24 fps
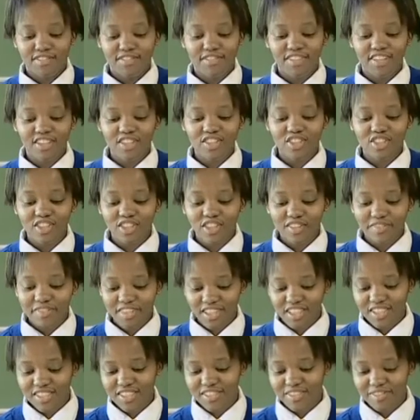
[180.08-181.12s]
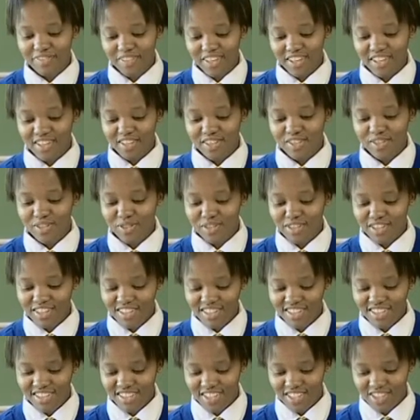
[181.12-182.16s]
function of anti-violence
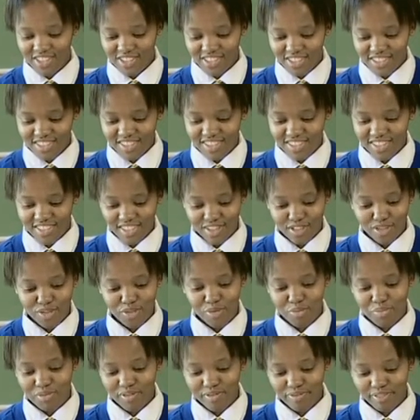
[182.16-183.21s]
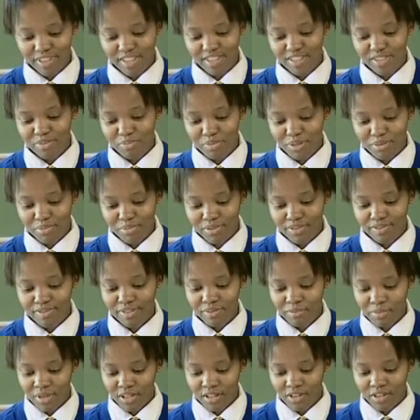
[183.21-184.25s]
organizations is to prevent people
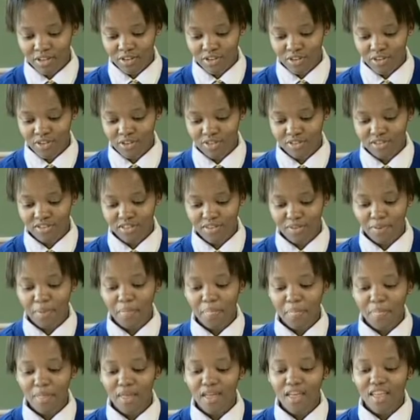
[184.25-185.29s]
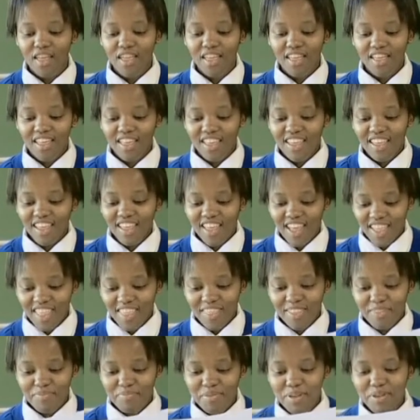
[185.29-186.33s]
from getting hurt.
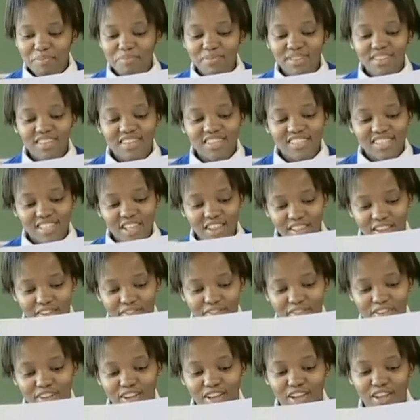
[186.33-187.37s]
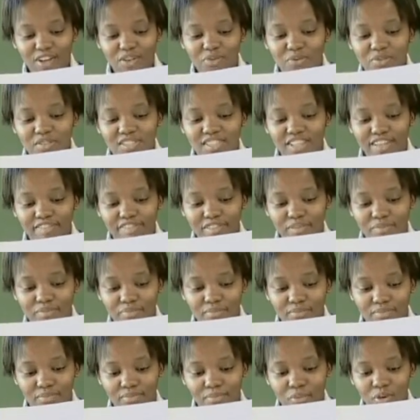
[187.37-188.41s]
The people in South Africa who suffer
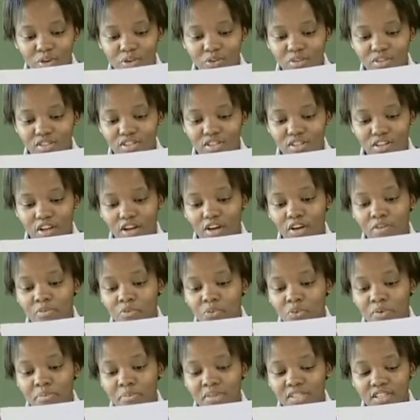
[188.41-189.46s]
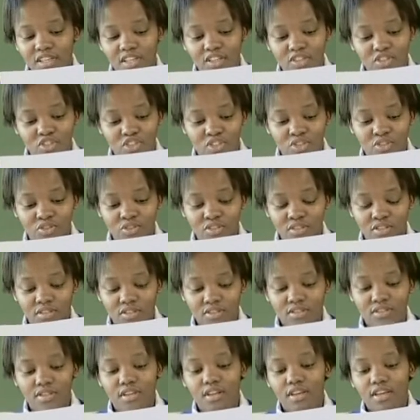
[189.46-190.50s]
most are women and children.
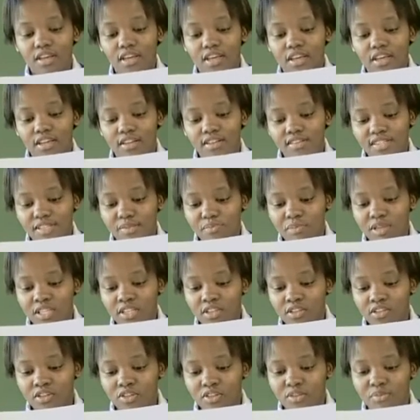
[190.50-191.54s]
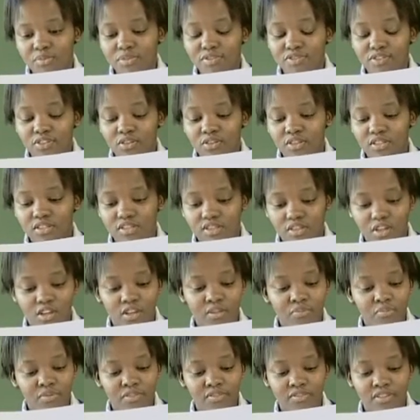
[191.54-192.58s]
Hence, many groups focus
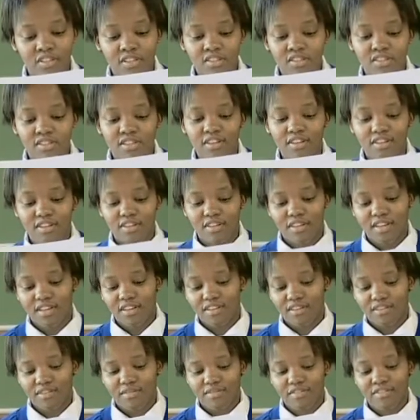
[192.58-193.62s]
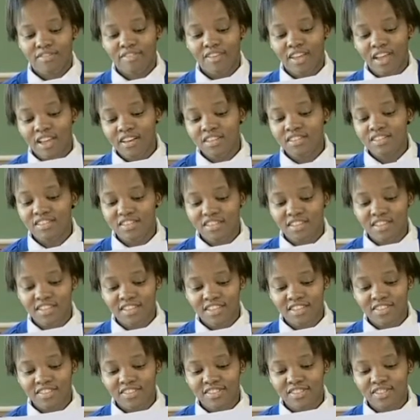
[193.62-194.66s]
on preventing violence
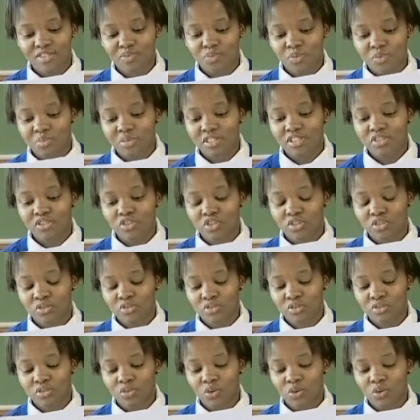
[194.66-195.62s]
against women and children